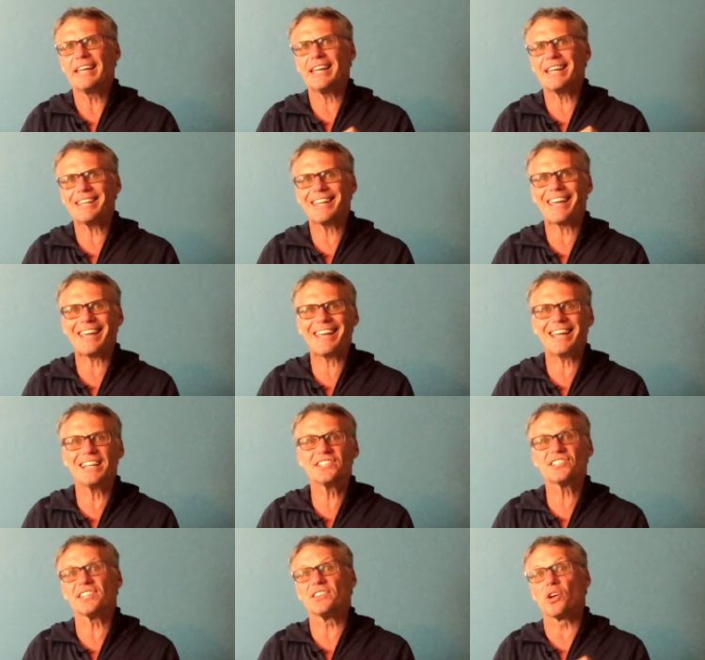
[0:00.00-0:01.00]
it
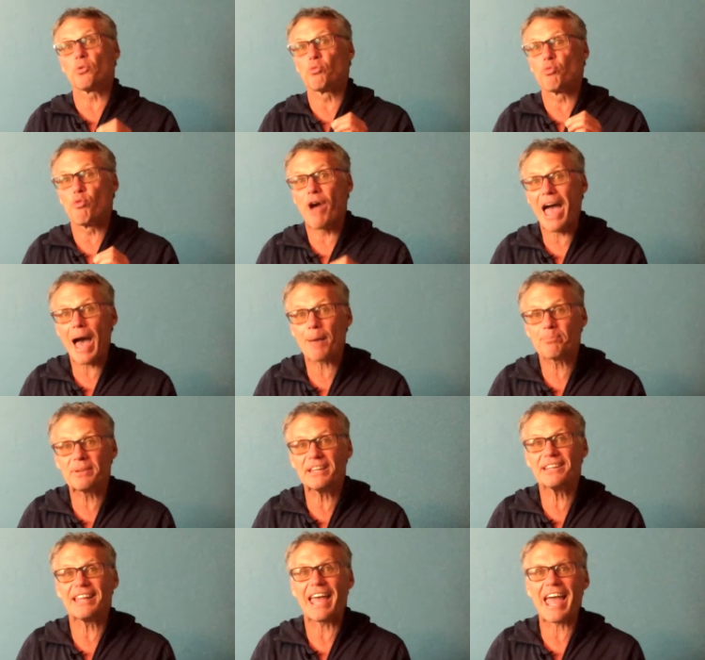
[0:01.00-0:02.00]
aids in the
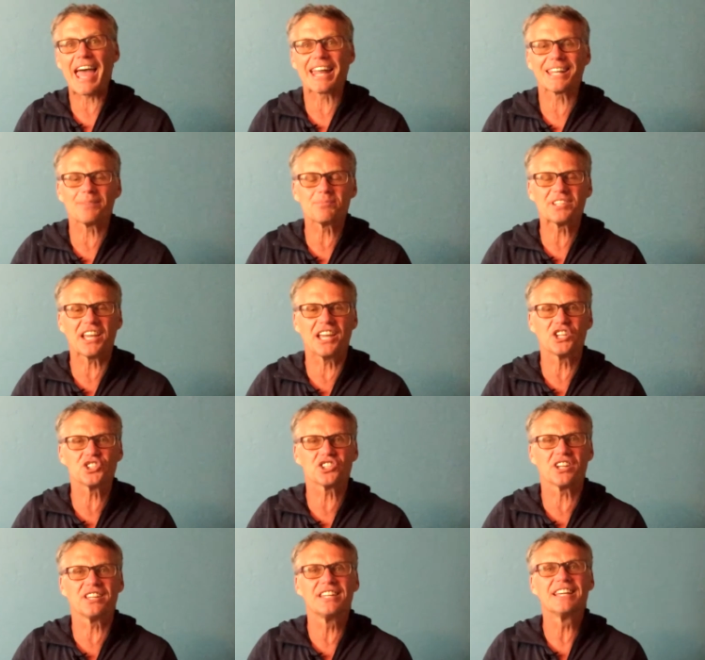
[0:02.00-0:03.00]
rapid
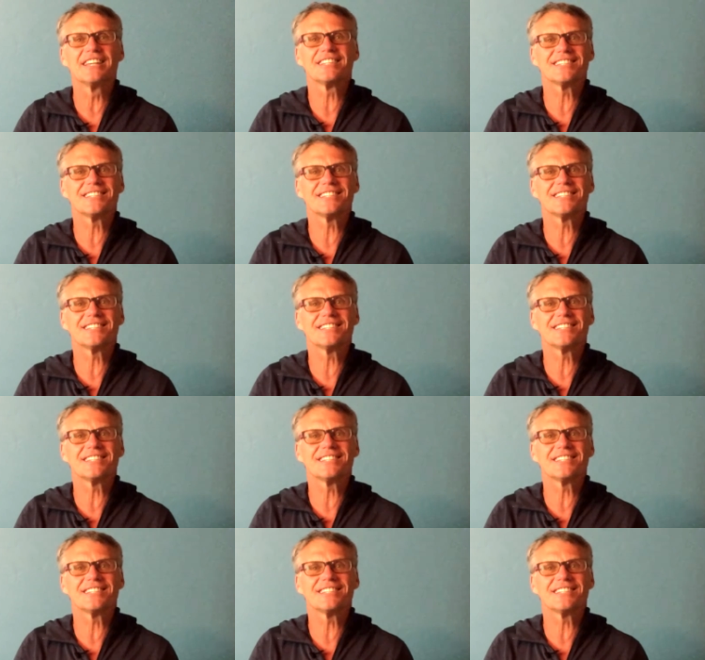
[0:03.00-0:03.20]
adaptation